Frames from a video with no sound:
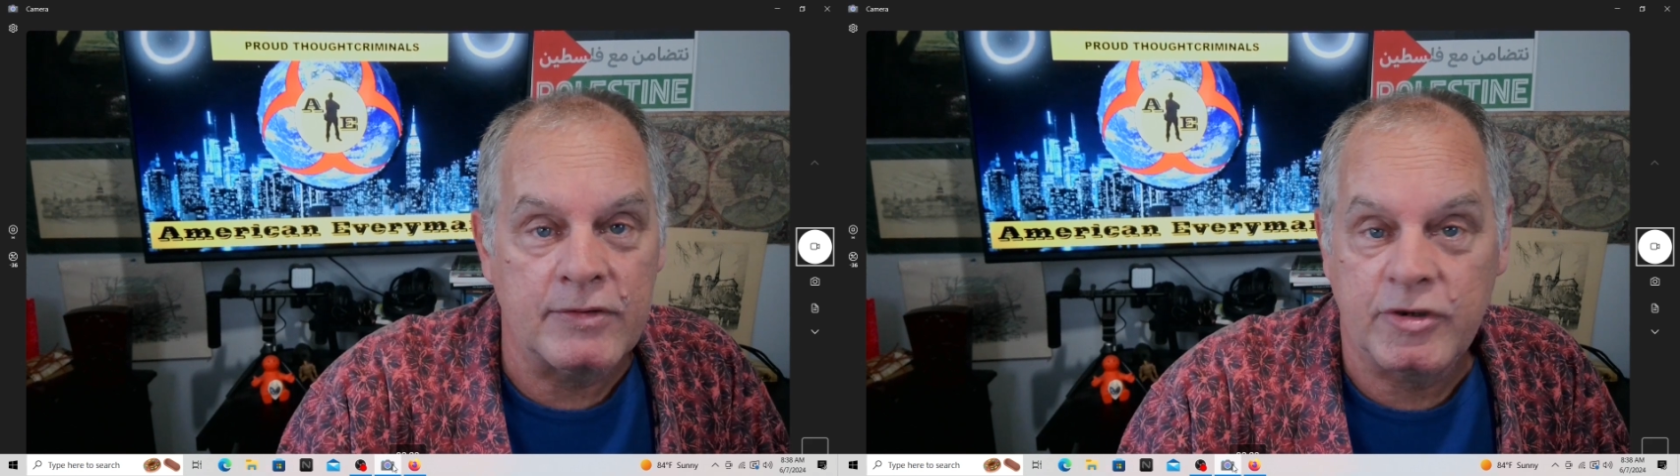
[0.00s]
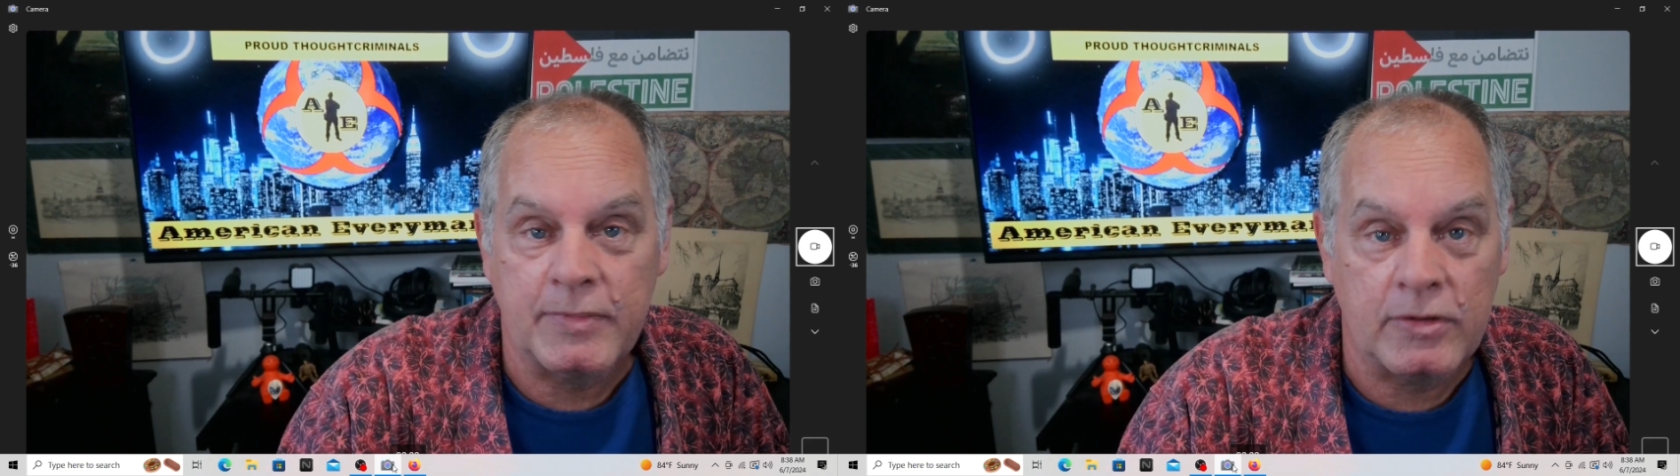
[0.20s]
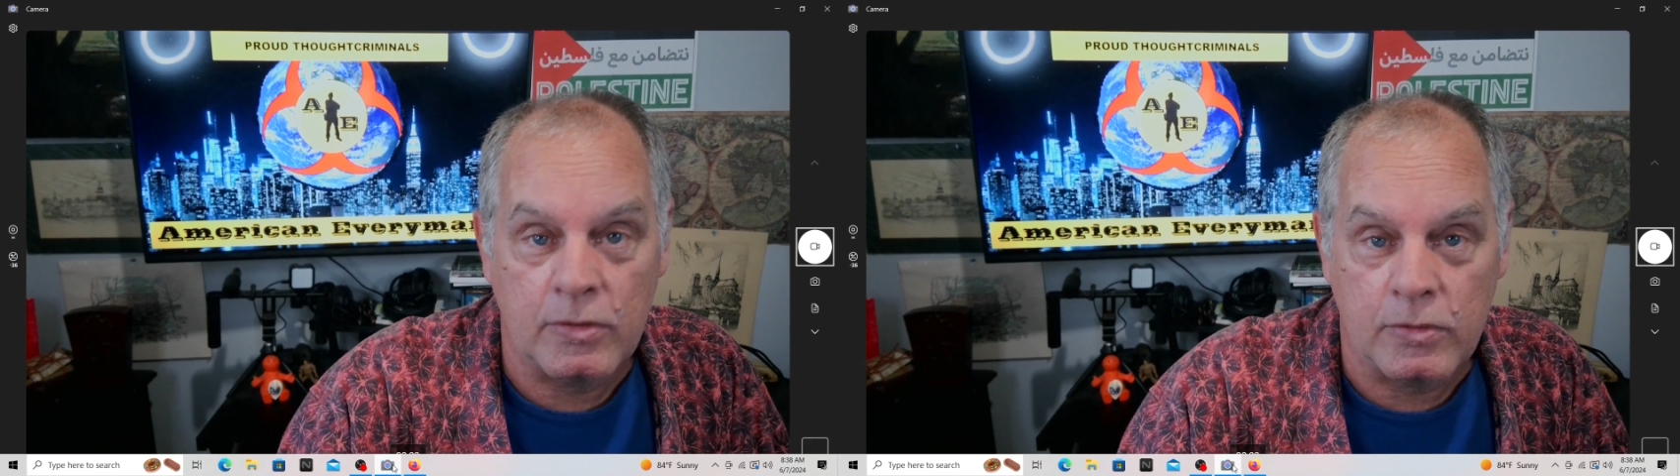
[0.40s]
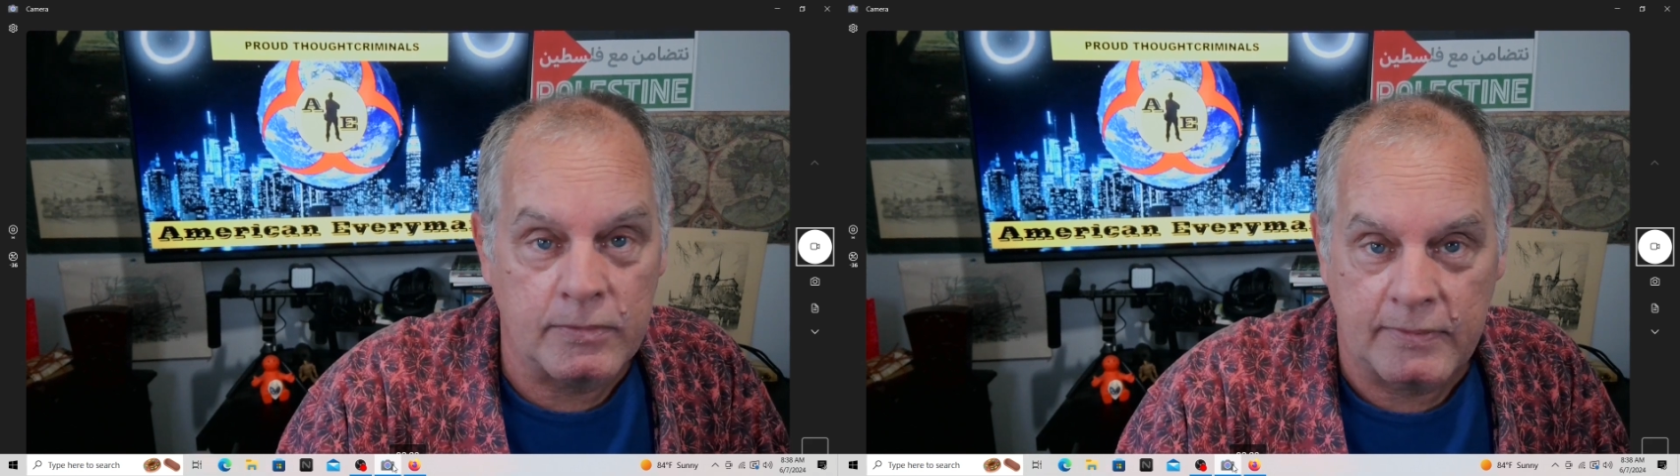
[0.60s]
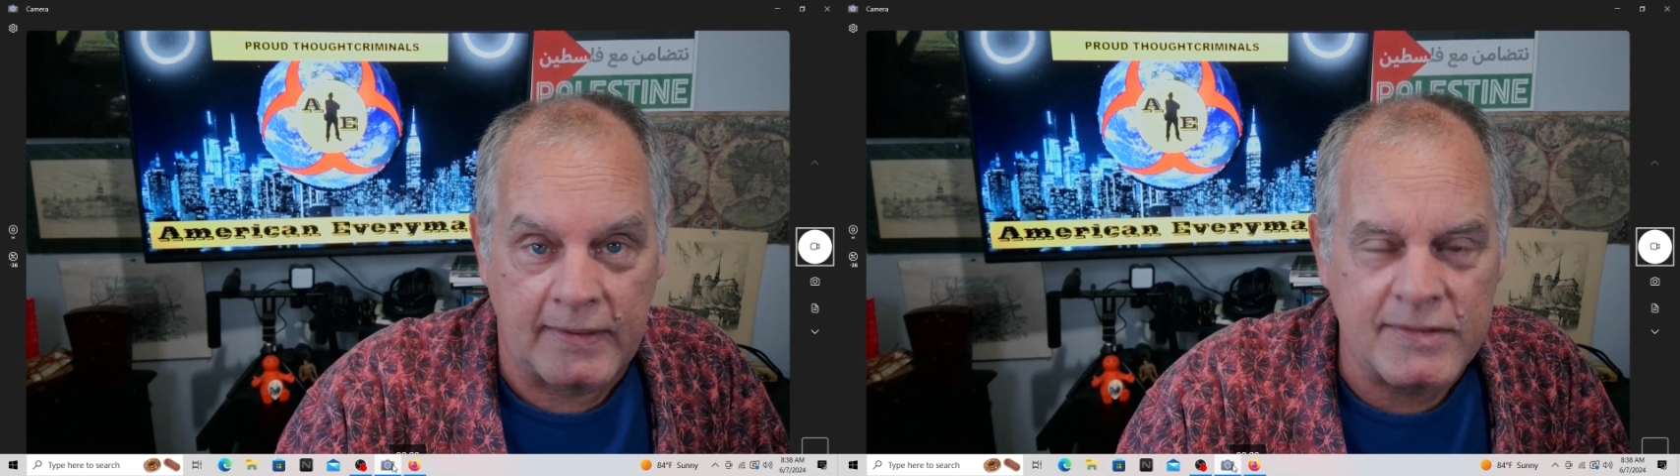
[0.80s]
Jimmy Dore
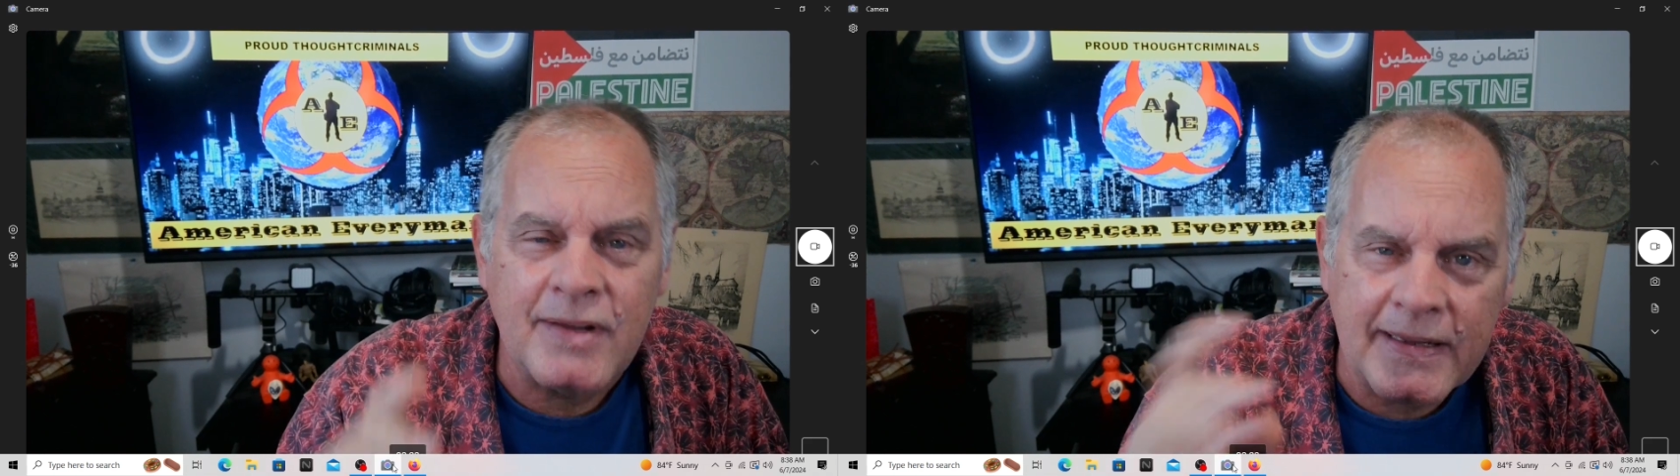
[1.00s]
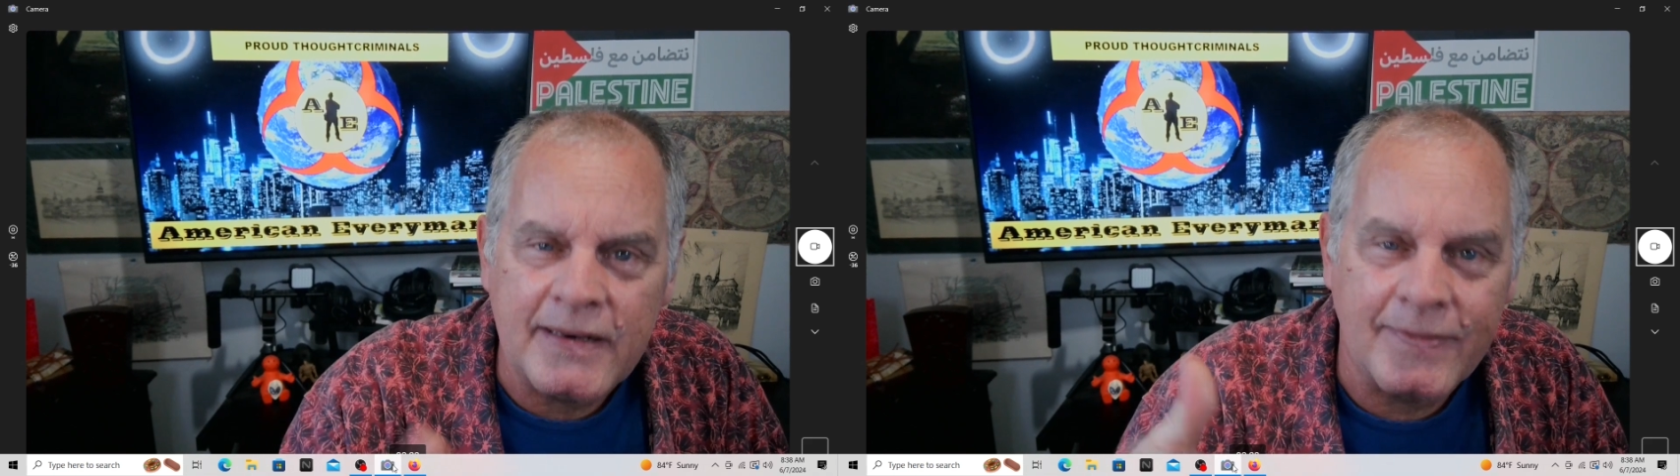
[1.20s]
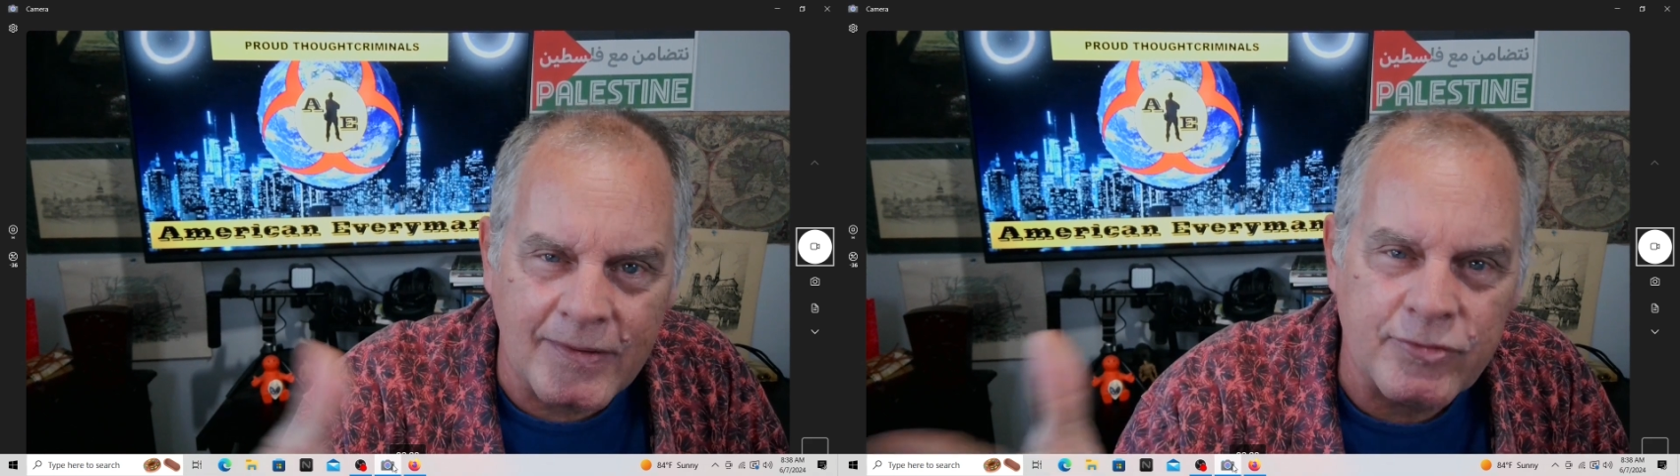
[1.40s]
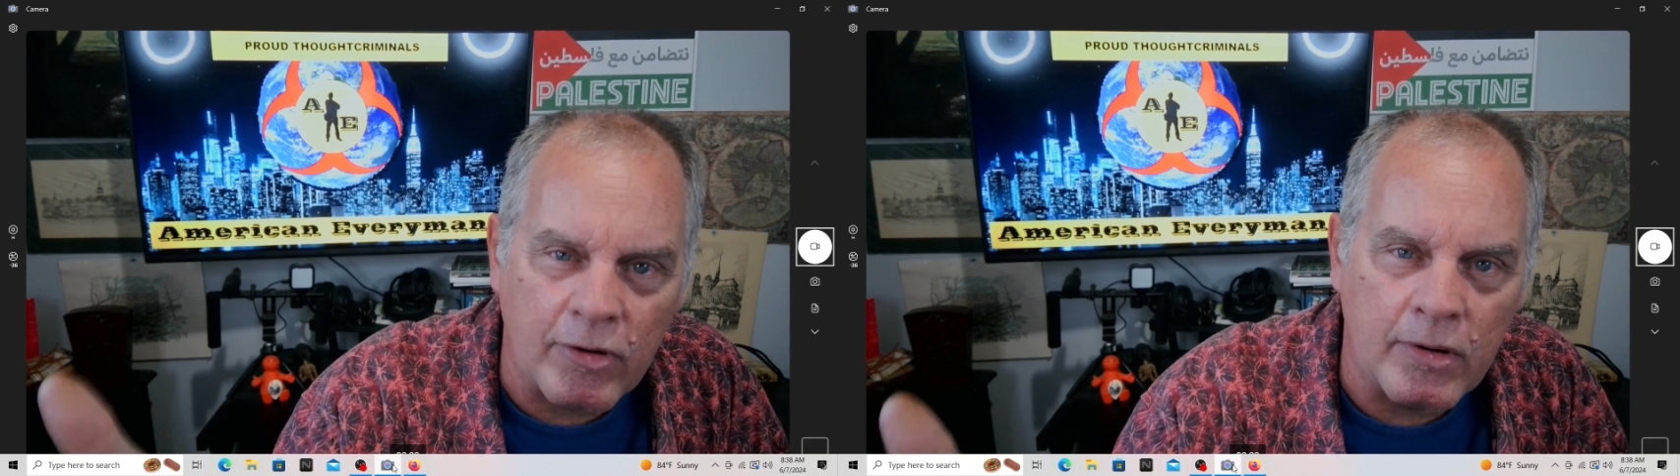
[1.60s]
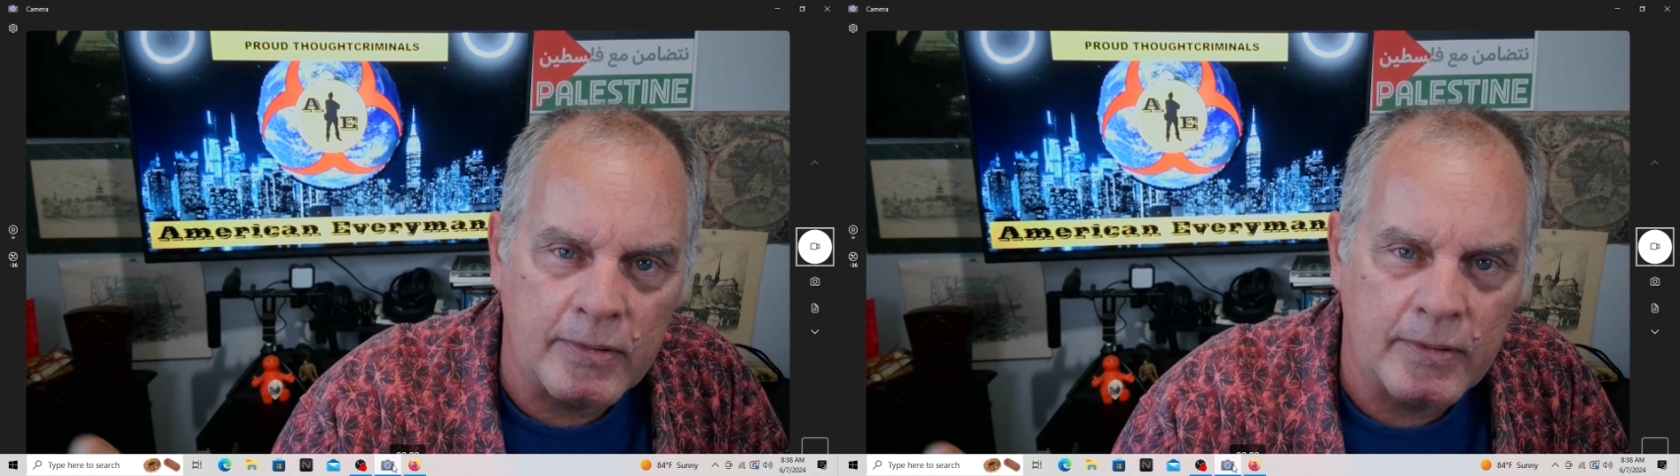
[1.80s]
isn't getting these wrong.